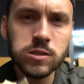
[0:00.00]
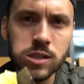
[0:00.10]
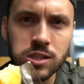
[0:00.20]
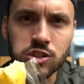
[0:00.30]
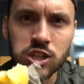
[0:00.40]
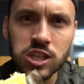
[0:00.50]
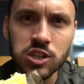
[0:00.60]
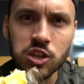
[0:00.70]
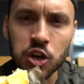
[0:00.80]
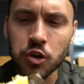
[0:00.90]
like
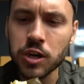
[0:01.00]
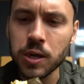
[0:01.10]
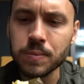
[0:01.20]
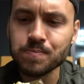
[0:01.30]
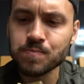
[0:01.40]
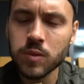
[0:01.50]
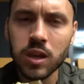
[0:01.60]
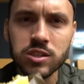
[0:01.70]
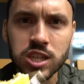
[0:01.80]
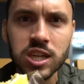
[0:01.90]
chicken curry,
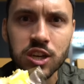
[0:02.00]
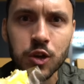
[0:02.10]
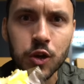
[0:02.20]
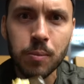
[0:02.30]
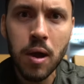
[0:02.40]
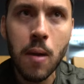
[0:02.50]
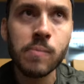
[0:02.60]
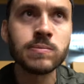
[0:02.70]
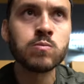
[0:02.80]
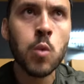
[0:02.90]
chicken curry pie.
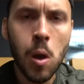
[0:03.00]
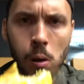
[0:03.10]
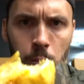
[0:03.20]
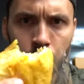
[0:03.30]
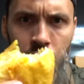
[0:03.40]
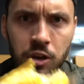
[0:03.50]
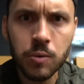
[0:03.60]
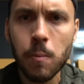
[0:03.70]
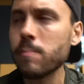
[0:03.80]
Pretty good.